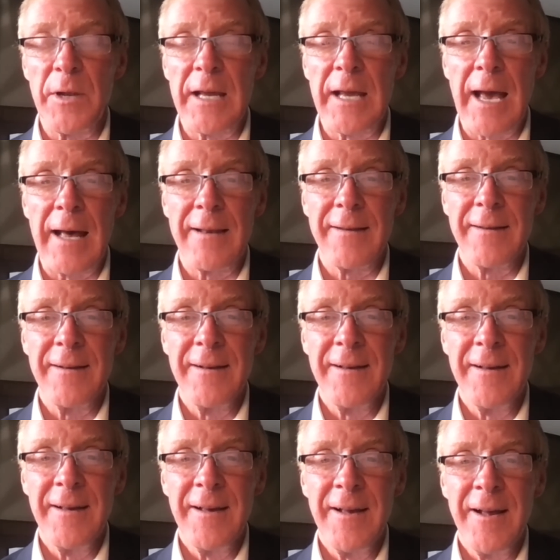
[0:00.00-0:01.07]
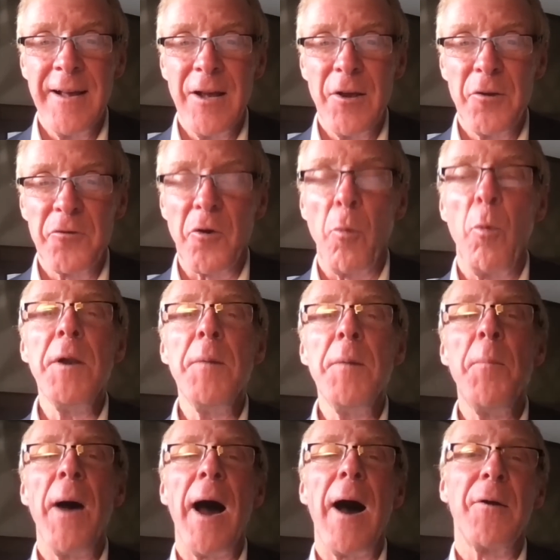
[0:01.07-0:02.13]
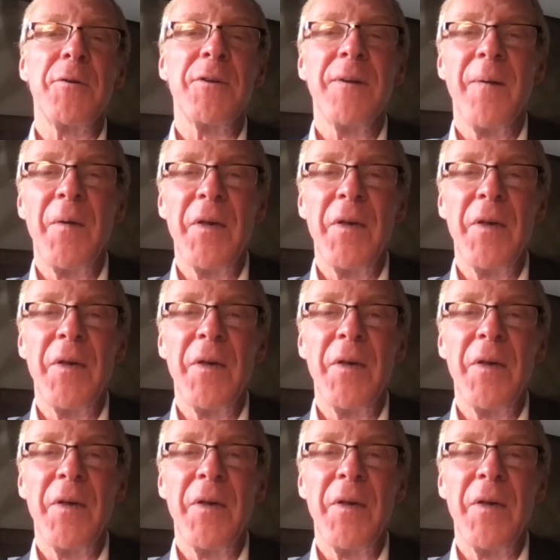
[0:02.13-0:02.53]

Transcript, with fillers: get. So, what about